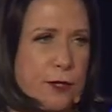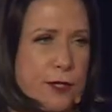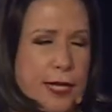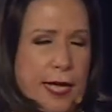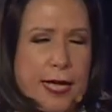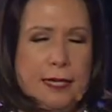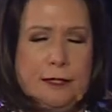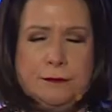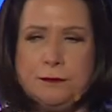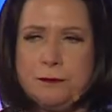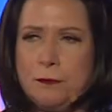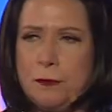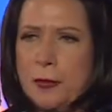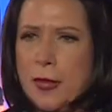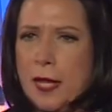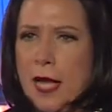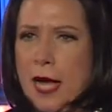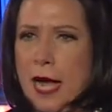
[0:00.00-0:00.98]
okay?
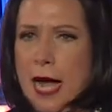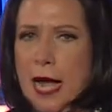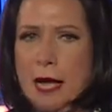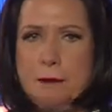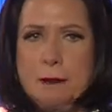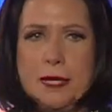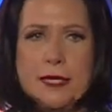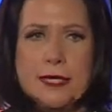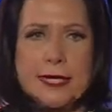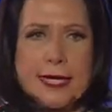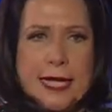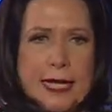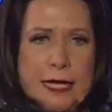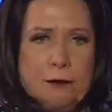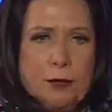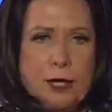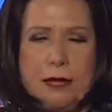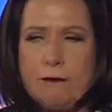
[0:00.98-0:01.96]
I'm into
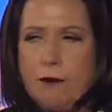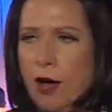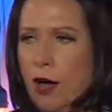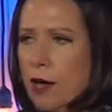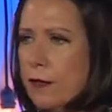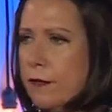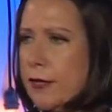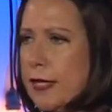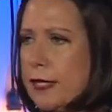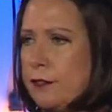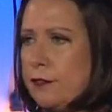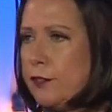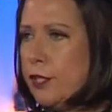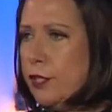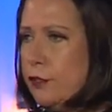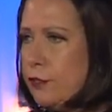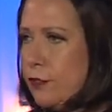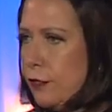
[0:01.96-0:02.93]
getting rid of all the
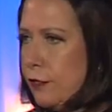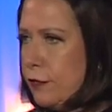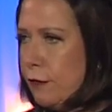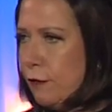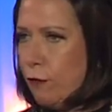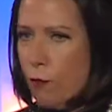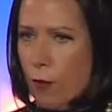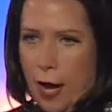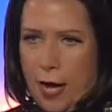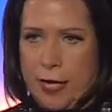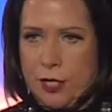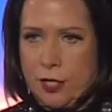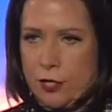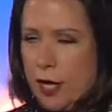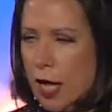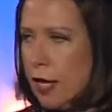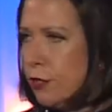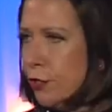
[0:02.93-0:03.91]
excuses of why you're
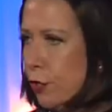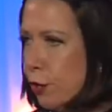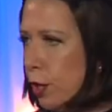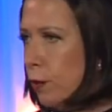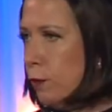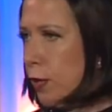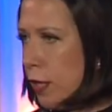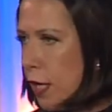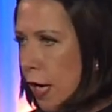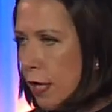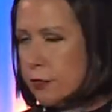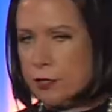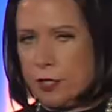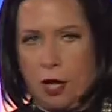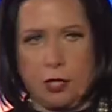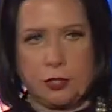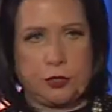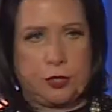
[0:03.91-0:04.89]
not doing what God's
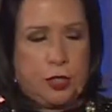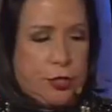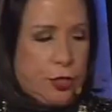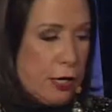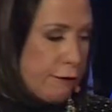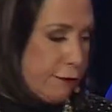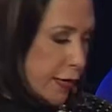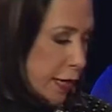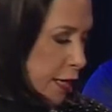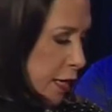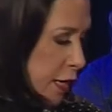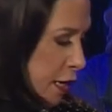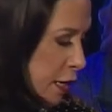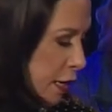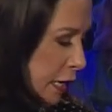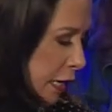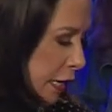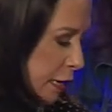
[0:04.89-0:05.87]
called you to do. I've got
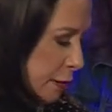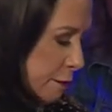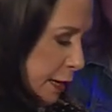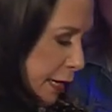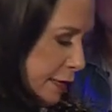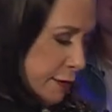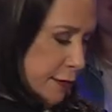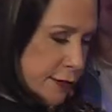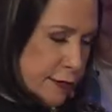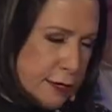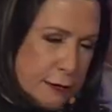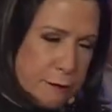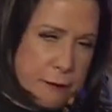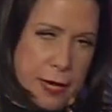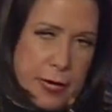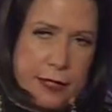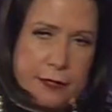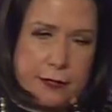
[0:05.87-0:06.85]

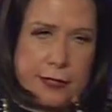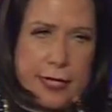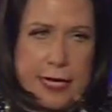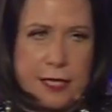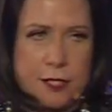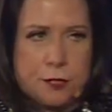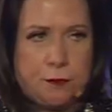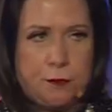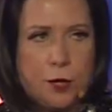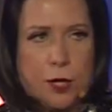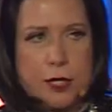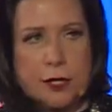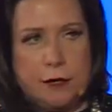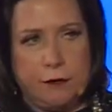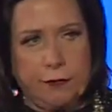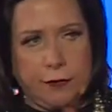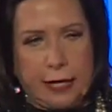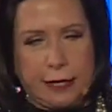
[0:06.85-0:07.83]
my latest book
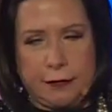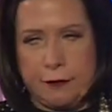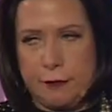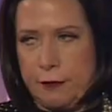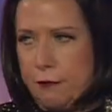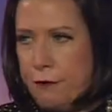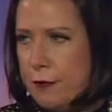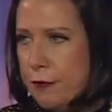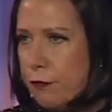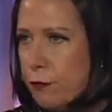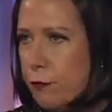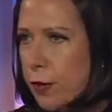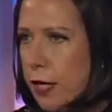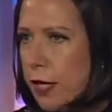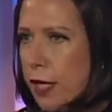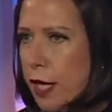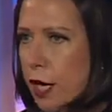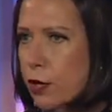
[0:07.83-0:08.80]
of like the fifth
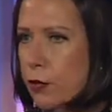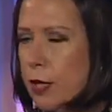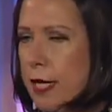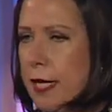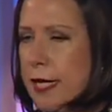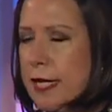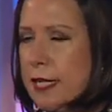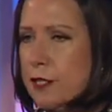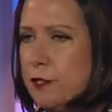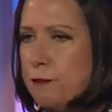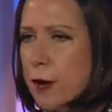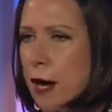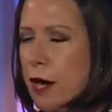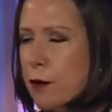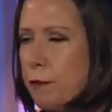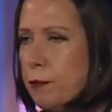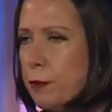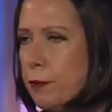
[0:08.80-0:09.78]
one ago is Power of